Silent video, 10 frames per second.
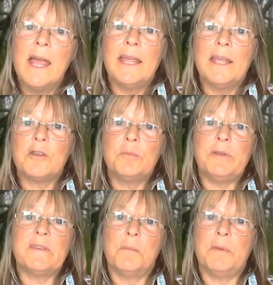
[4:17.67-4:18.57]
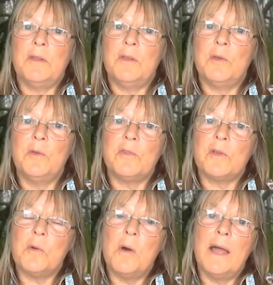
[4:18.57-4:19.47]
It could be somebody who's
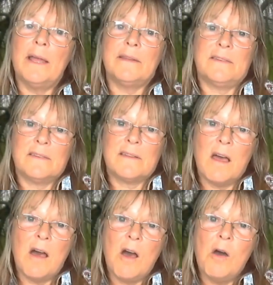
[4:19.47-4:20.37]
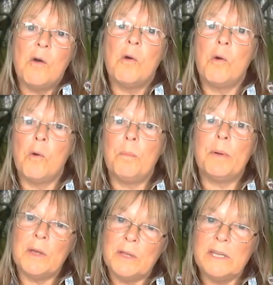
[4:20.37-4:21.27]
acquired a scar or
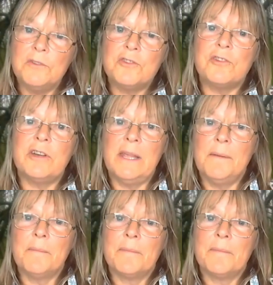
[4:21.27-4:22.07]
burn injury.